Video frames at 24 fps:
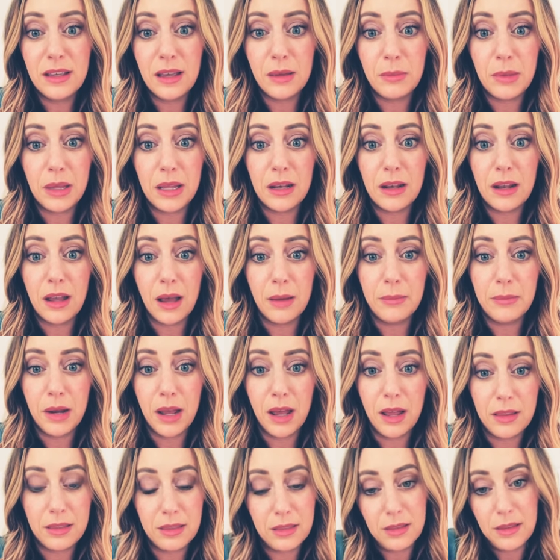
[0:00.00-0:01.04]
I mean, I'm
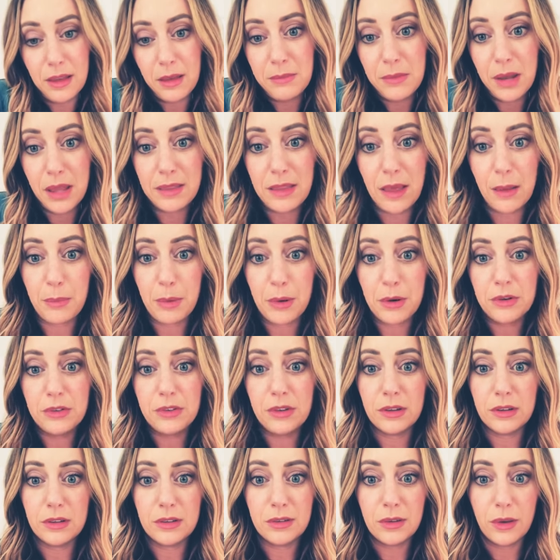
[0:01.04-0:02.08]
not, I'm not that
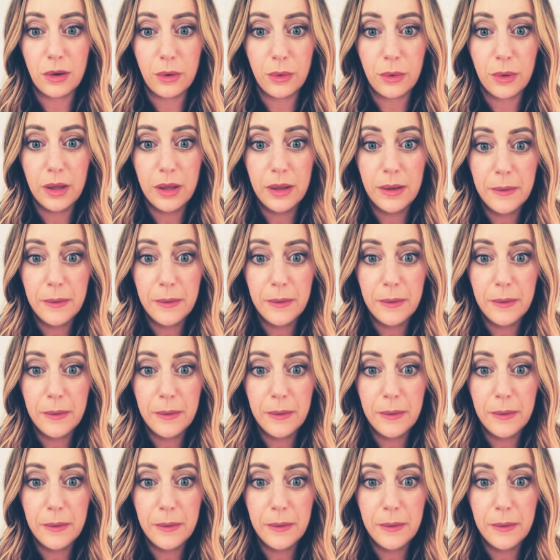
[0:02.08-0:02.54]
person. So,